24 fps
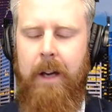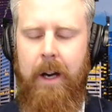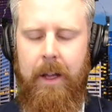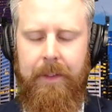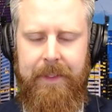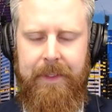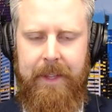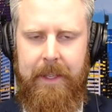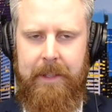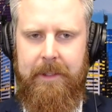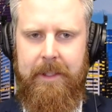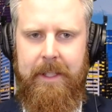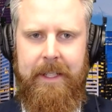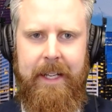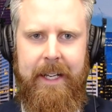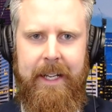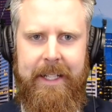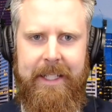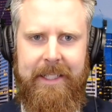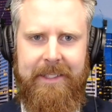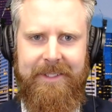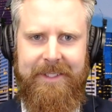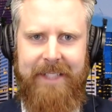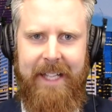Not that
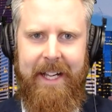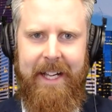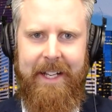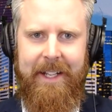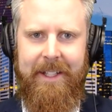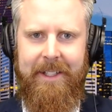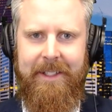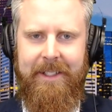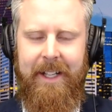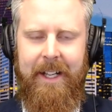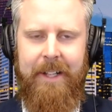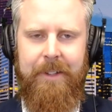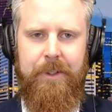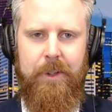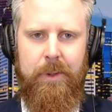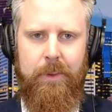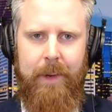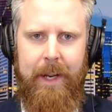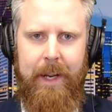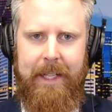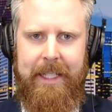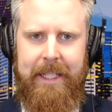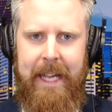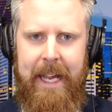Canadians had a
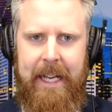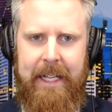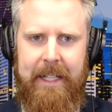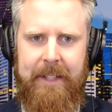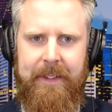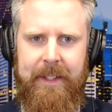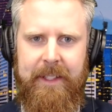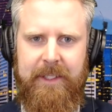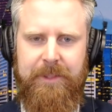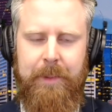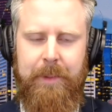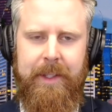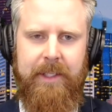direct hand in this,